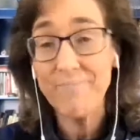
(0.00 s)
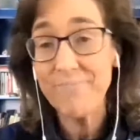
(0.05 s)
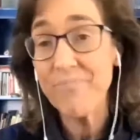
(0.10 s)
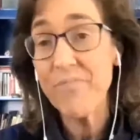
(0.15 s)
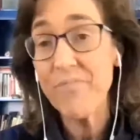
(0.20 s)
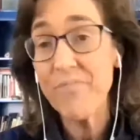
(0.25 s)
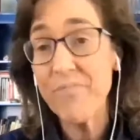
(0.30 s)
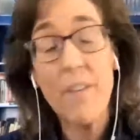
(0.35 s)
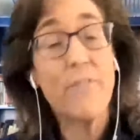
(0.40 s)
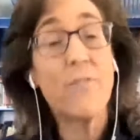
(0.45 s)

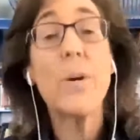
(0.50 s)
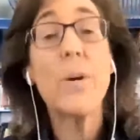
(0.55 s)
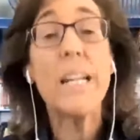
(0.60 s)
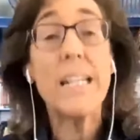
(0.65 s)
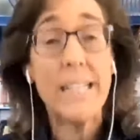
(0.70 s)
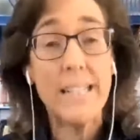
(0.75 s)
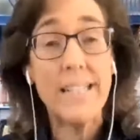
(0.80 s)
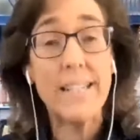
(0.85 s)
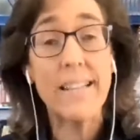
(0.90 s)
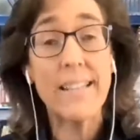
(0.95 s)

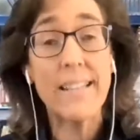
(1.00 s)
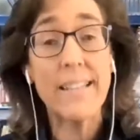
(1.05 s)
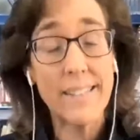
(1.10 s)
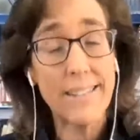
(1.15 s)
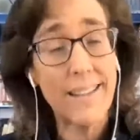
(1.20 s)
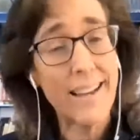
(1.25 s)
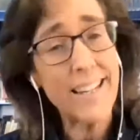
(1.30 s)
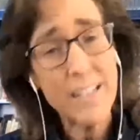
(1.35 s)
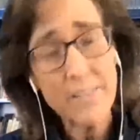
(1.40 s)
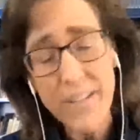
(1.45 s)
avoided as a
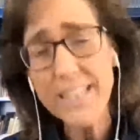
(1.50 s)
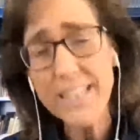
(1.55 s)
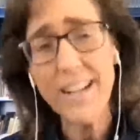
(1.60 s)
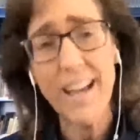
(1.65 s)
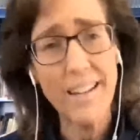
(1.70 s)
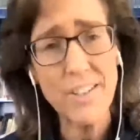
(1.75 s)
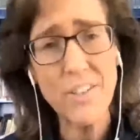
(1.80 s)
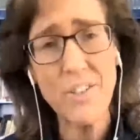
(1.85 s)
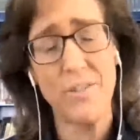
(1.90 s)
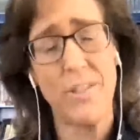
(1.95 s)
kind of
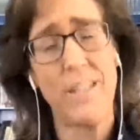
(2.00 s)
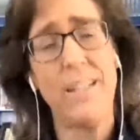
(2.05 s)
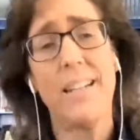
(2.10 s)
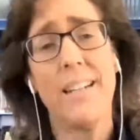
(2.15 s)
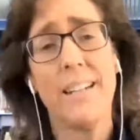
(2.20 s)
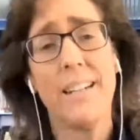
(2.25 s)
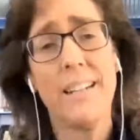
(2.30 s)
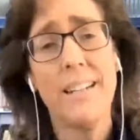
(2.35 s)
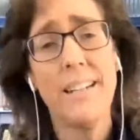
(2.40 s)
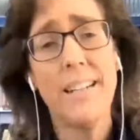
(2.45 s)
idolatry.
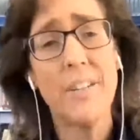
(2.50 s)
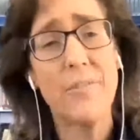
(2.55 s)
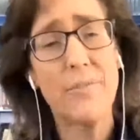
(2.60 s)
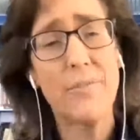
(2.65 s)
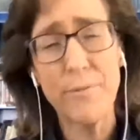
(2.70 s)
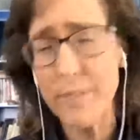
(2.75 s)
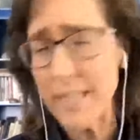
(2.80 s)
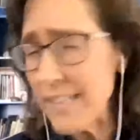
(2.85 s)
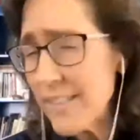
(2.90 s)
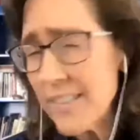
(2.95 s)
If
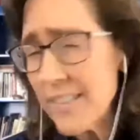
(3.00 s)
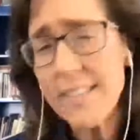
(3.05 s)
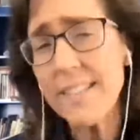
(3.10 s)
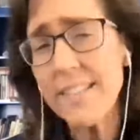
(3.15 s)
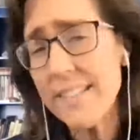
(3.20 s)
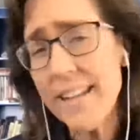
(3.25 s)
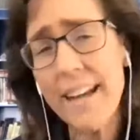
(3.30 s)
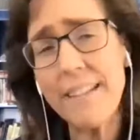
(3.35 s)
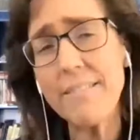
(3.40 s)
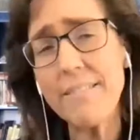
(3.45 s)
reason is
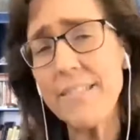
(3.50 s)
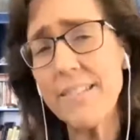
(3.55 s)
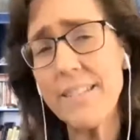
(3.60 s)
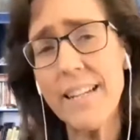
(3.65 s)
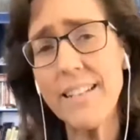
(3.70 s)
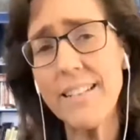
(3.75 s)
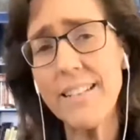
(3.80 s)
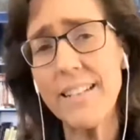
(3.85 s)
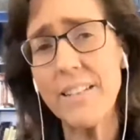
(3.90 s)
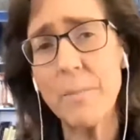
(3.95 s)

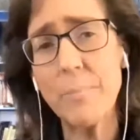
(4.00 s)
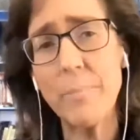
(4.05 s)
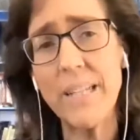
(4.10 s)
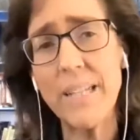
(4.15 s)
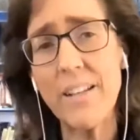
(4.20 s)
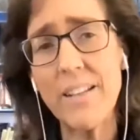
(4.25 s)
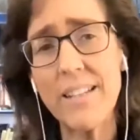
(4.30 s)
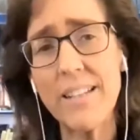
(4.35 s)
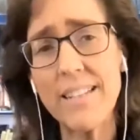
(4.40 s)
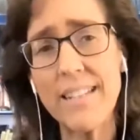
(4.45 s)
sacrosanct and the be
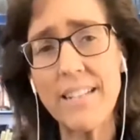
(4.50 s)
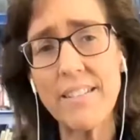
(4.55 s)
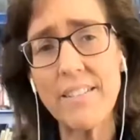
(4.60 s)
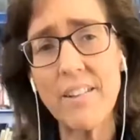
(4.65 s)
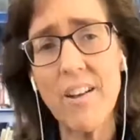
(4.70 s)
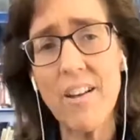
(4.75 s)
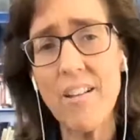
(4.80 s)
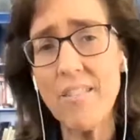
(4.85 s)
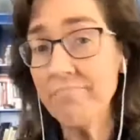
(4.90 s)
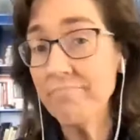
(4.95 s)
all and end
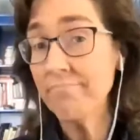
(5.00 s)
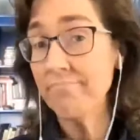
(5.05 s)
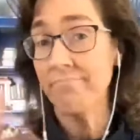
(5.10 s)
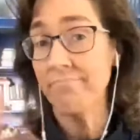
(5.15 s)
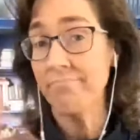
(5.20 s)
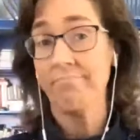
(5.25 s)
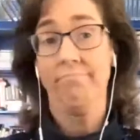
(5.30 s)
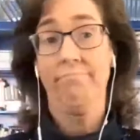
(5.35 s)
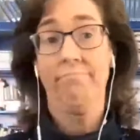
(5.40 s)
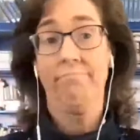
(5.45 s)
all,
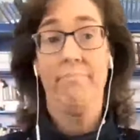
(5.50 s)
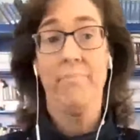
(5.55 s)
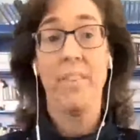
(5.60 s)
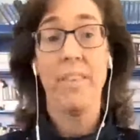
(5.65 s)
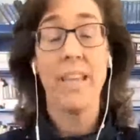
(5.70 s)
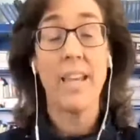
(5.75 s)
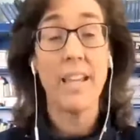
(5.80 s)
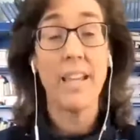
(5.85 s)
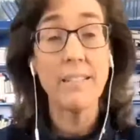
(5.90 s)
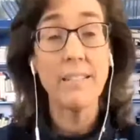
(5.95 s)

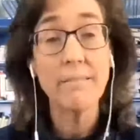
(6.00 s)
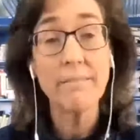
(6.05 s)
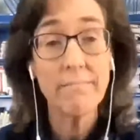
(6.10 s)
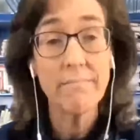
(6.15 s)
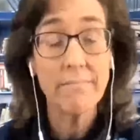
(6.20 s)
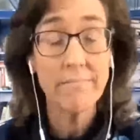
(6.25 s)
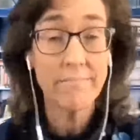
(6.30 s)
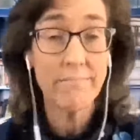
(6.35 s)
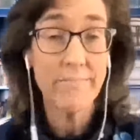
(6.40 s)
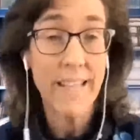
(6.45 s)
then
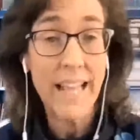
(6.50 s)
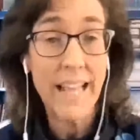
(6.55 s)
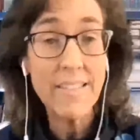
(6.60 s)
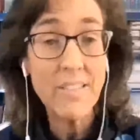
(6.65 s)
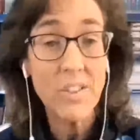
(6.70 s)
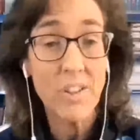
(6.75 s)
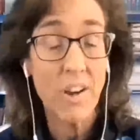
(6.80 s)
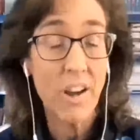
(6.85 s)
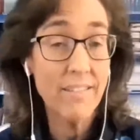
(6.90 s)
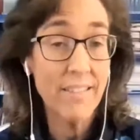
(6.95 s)
that's
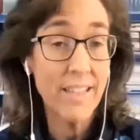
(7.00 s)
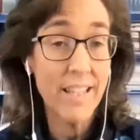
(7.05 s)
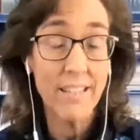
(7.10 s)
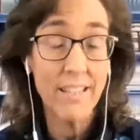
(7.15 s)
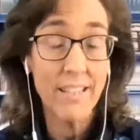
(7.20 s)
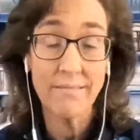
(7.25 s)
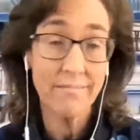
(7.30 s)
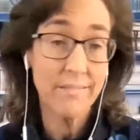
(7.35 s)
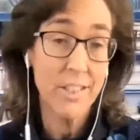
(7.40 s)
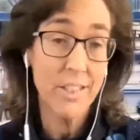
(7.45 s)
God. Then, you know,